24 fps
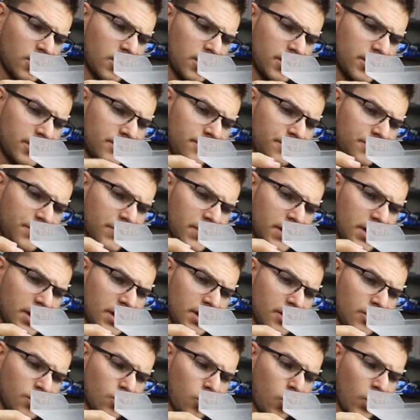on,
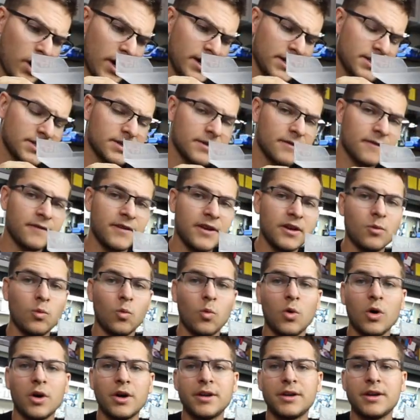white
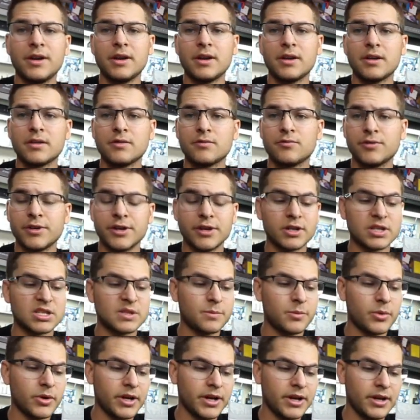V1 rear
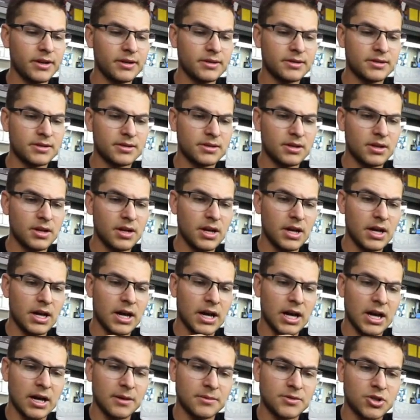springs,
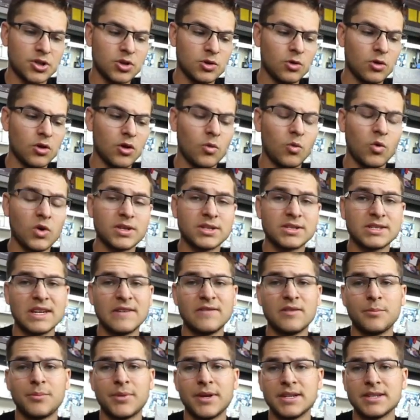2-hole
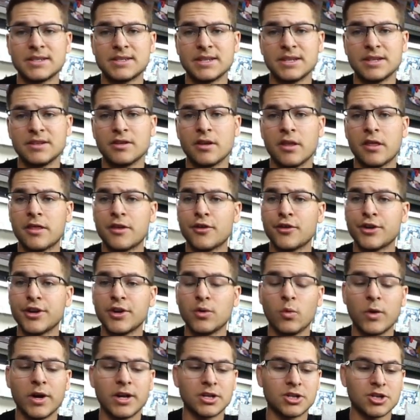1.7 piston, 30
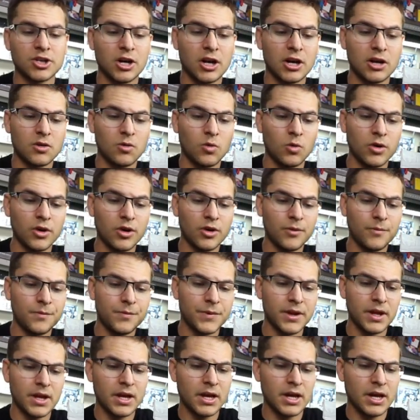weight shock oil.
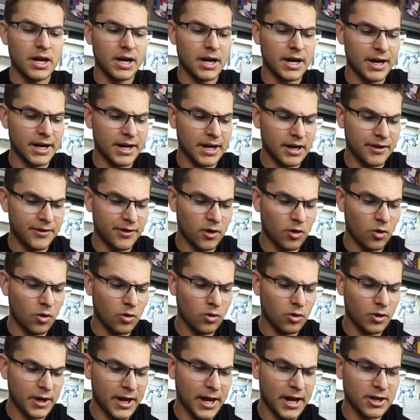The whole
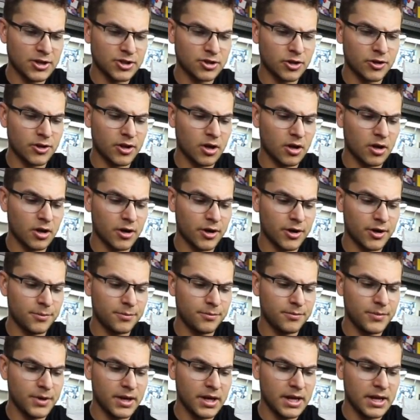location on the
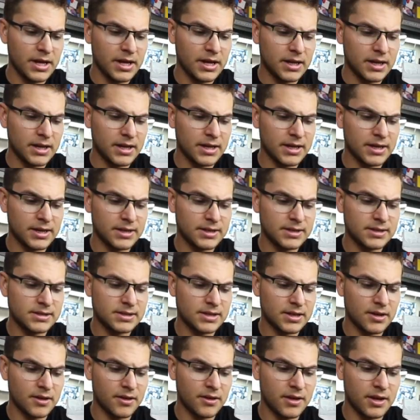arm is
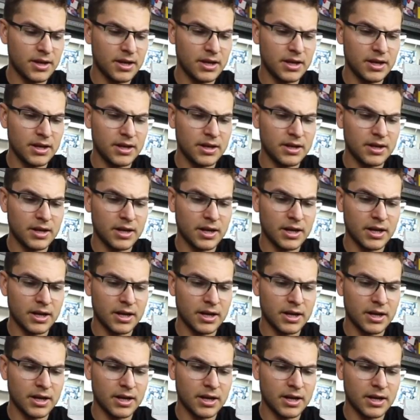the